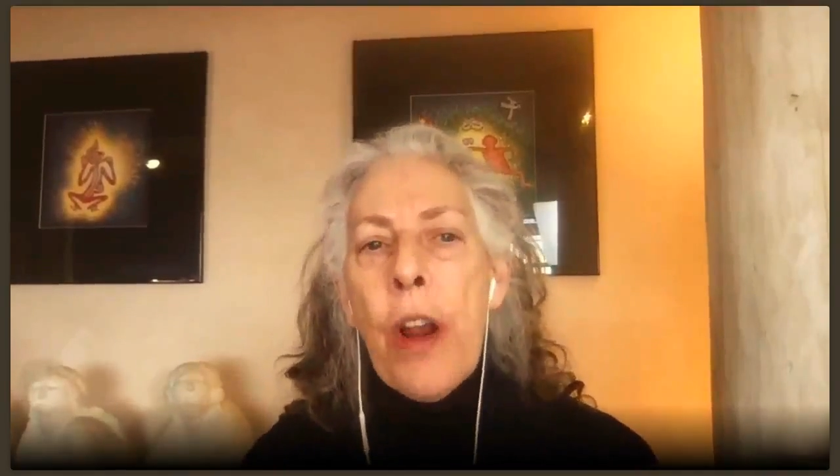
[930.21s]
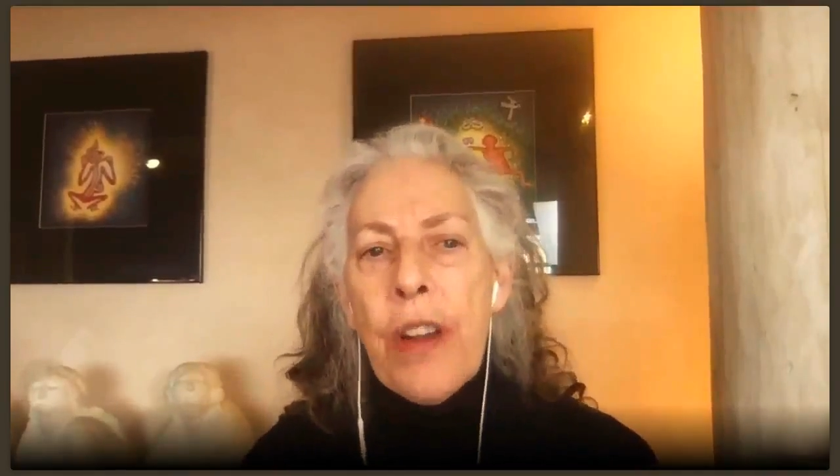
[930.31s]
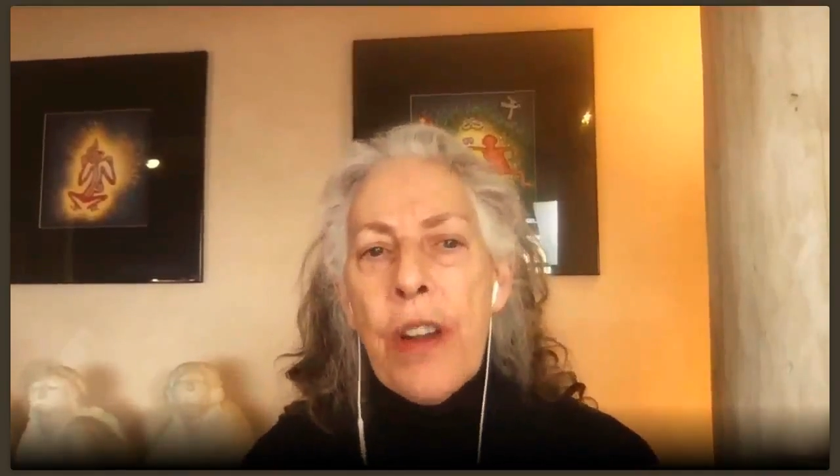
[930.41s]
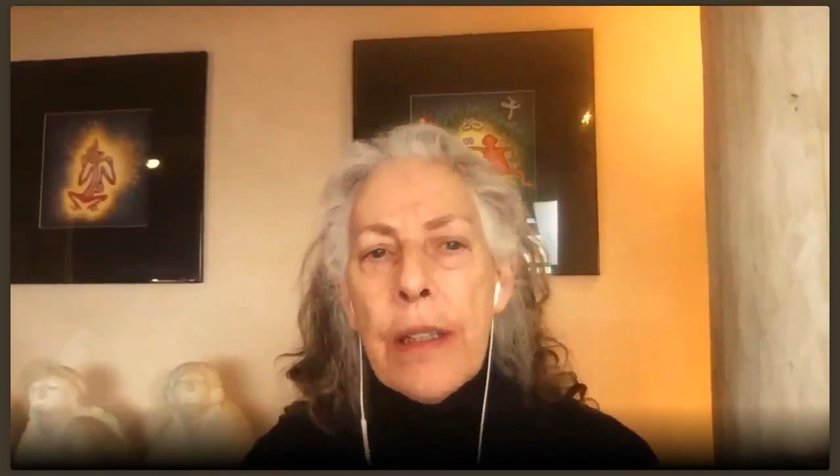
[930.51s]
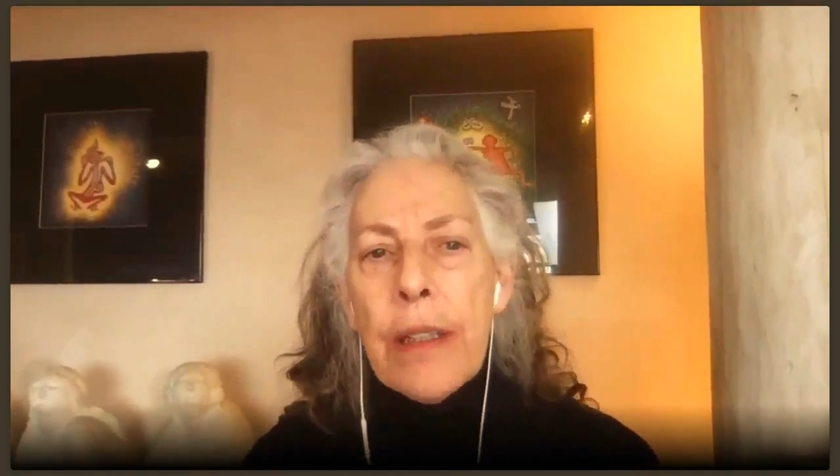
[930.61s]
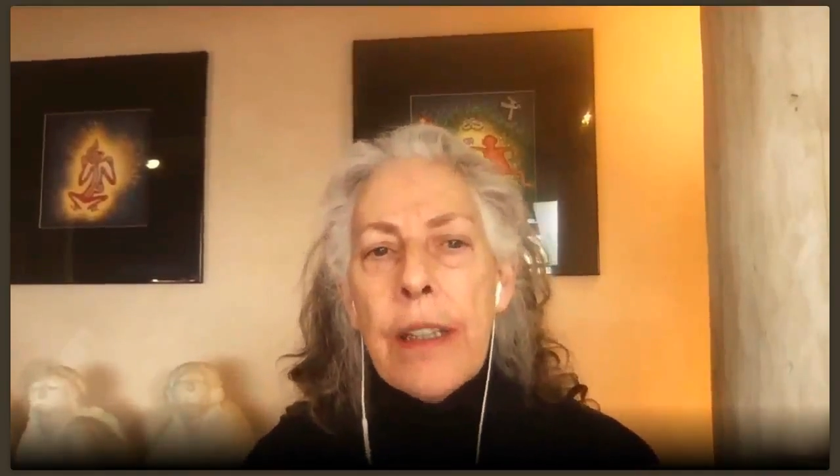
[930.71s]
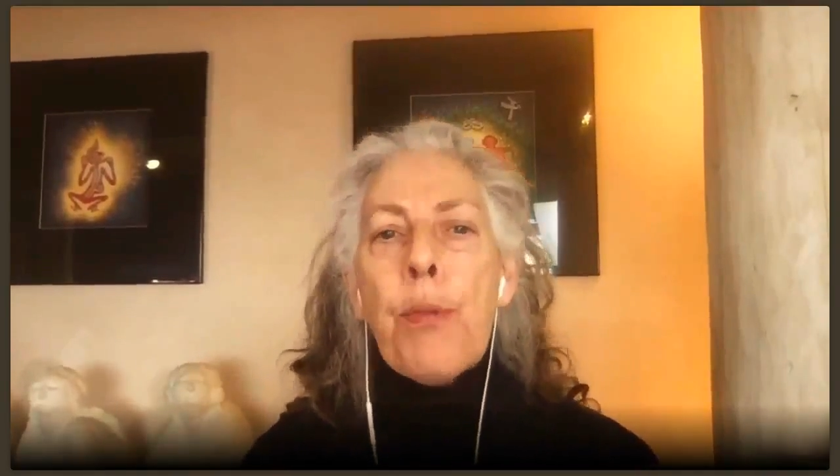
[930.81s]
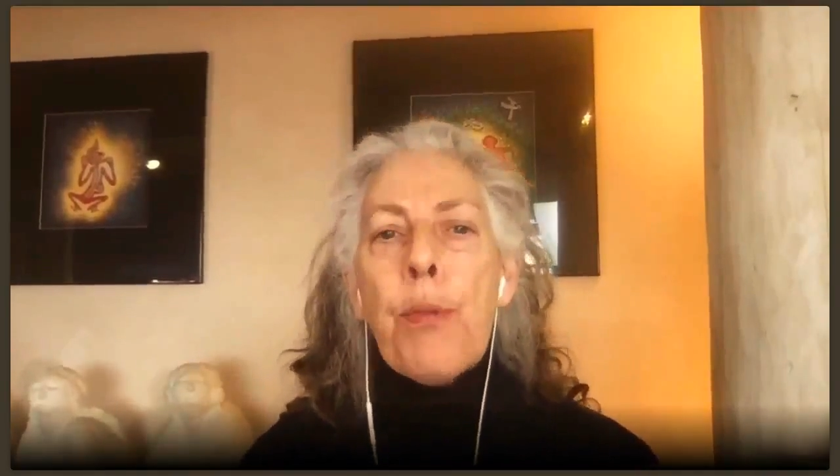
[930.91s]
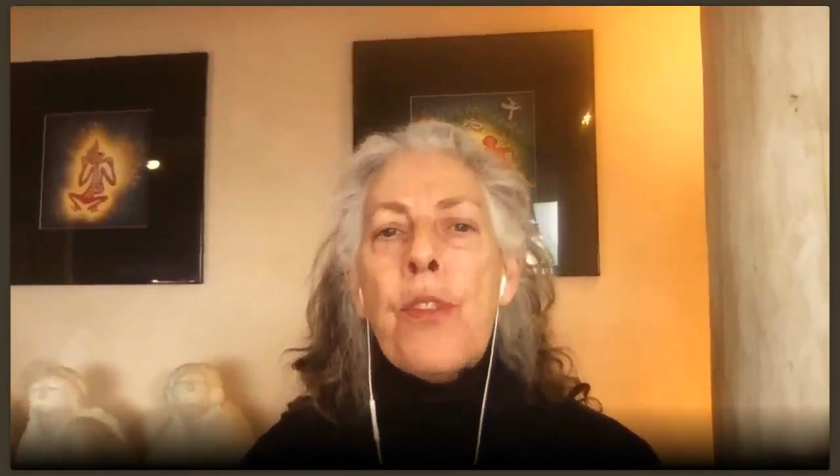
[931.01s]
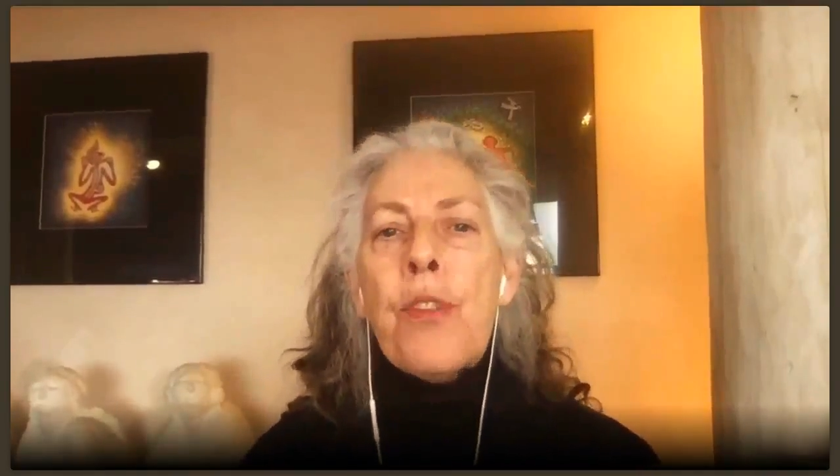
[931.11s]
it's
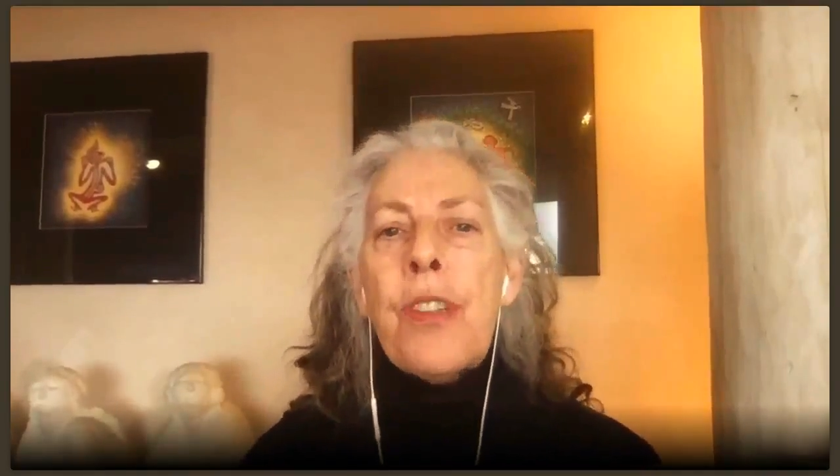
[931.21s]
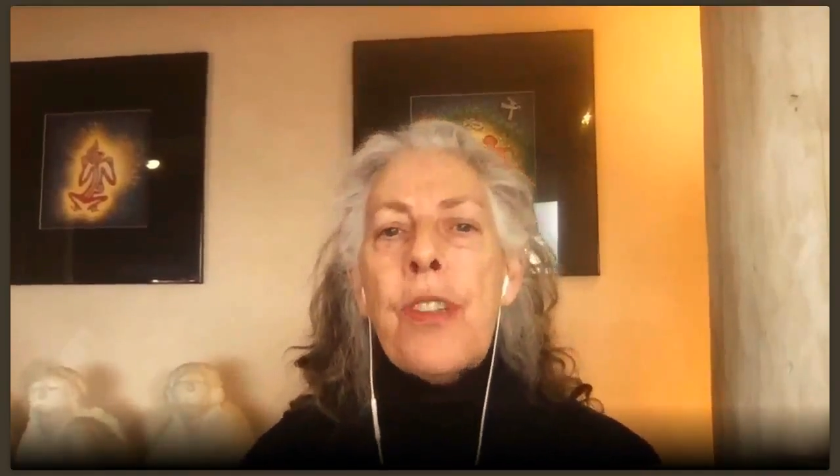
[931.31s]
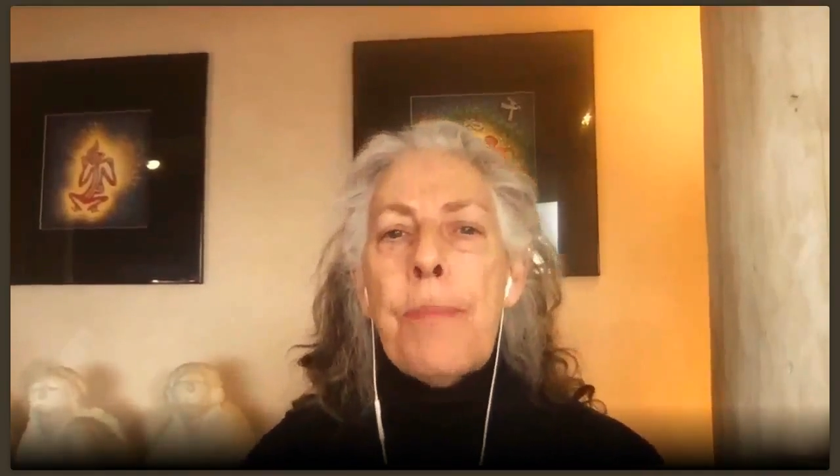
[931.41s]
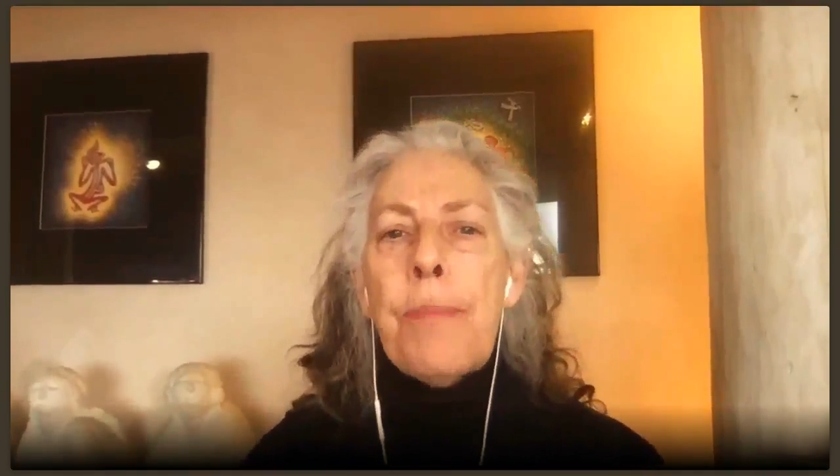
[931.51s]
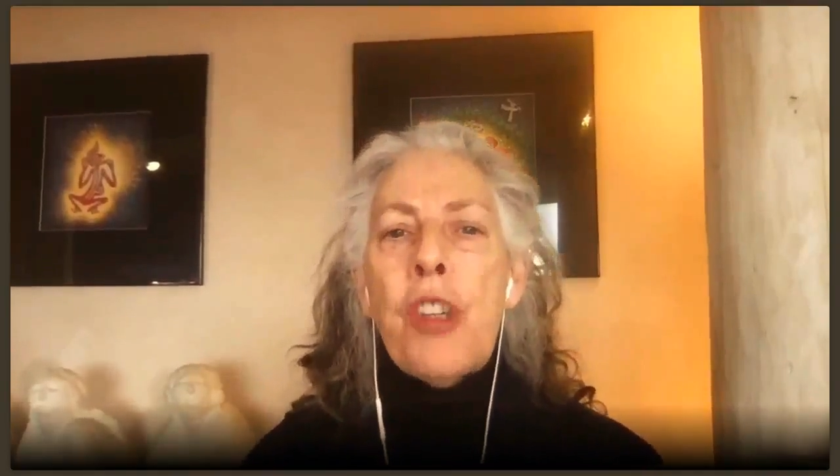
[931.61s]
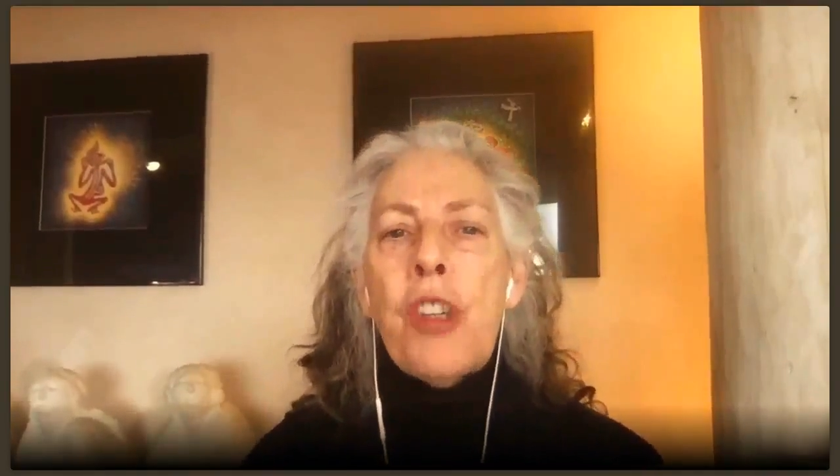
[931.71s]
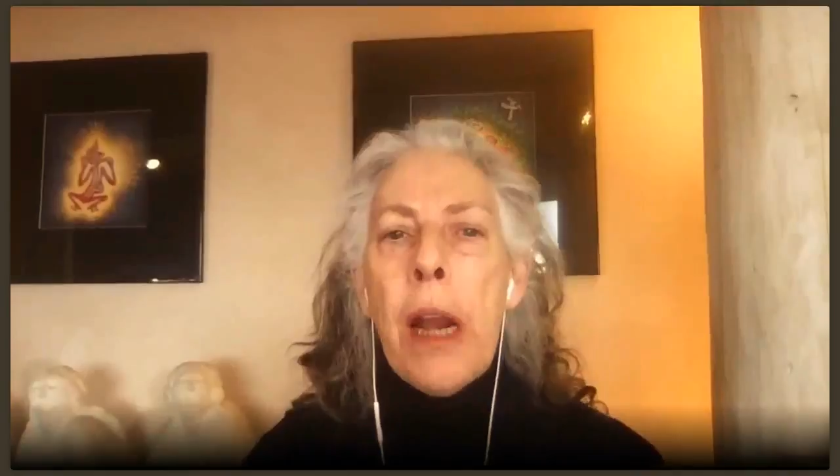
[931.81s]
perception.